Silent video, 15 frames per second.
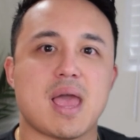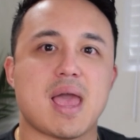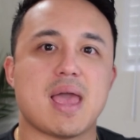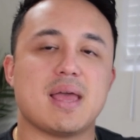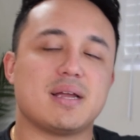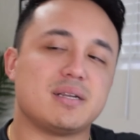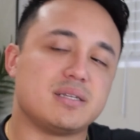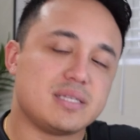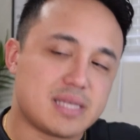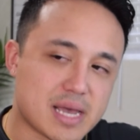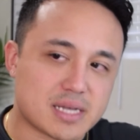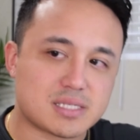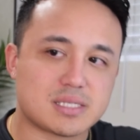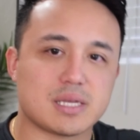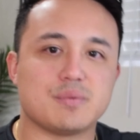And
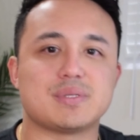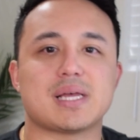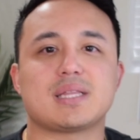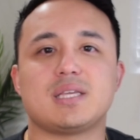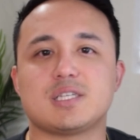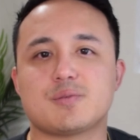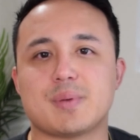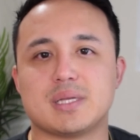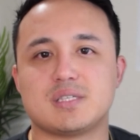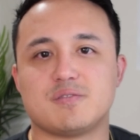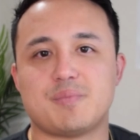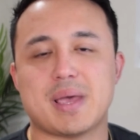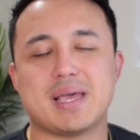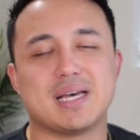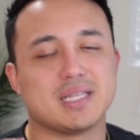yes, it was at the expense
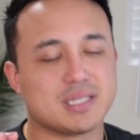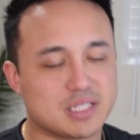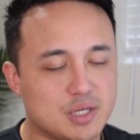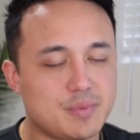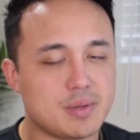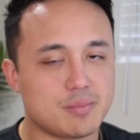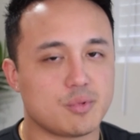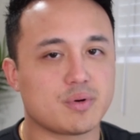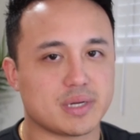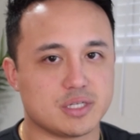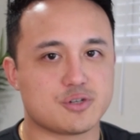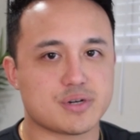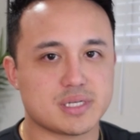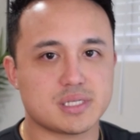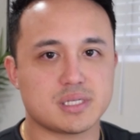of paying a little bit more
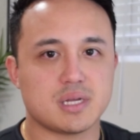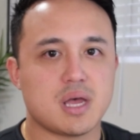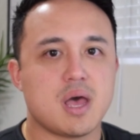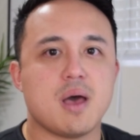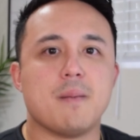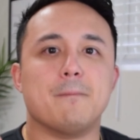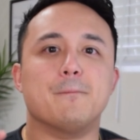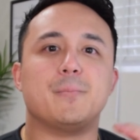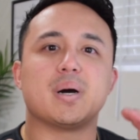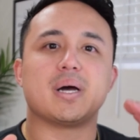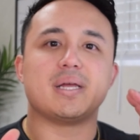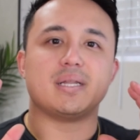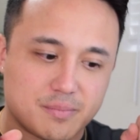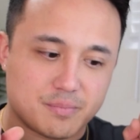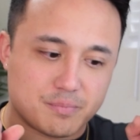interest,
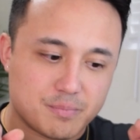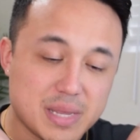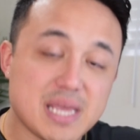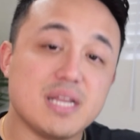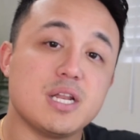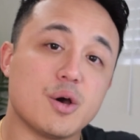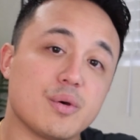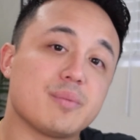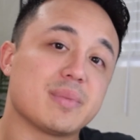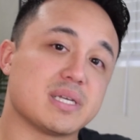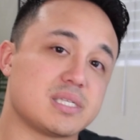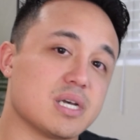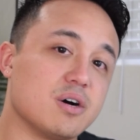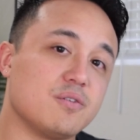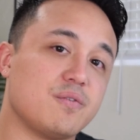but me knowing
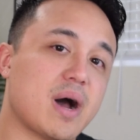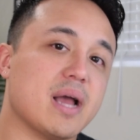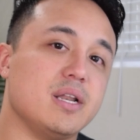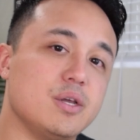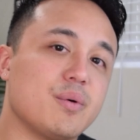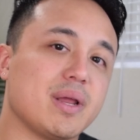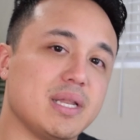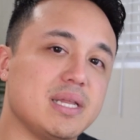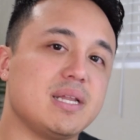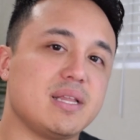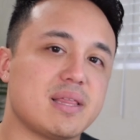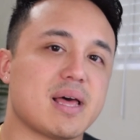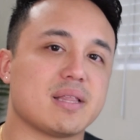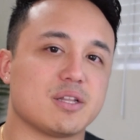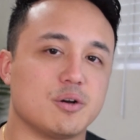myself, I knew I
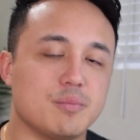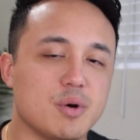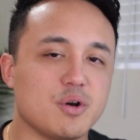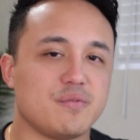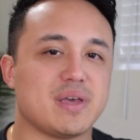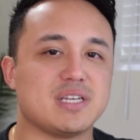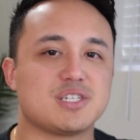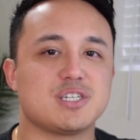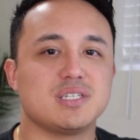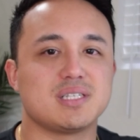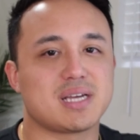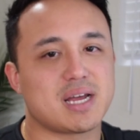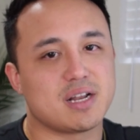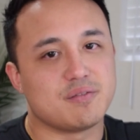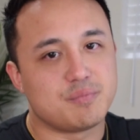needed that little motivation
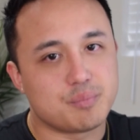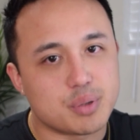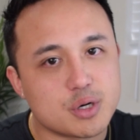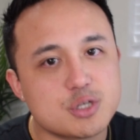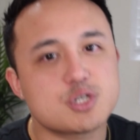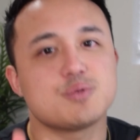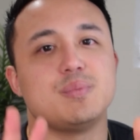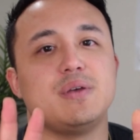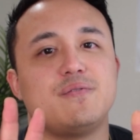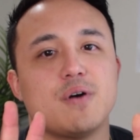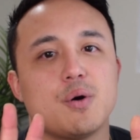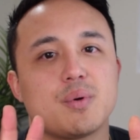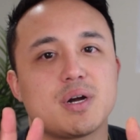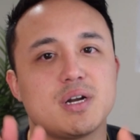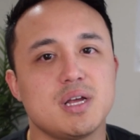to kind of push me
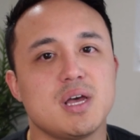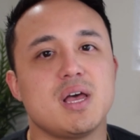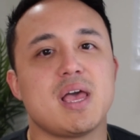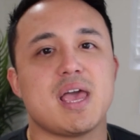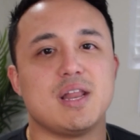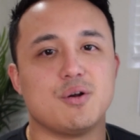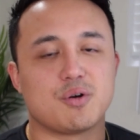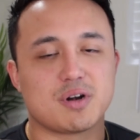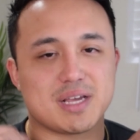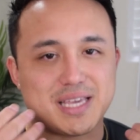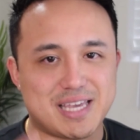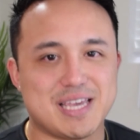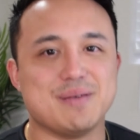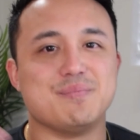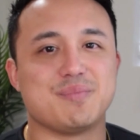forward in order to
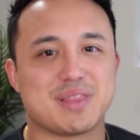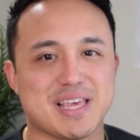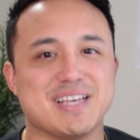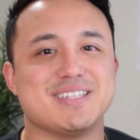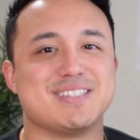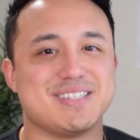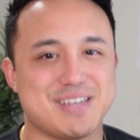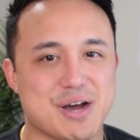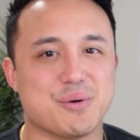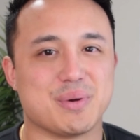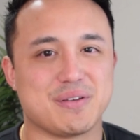keep things going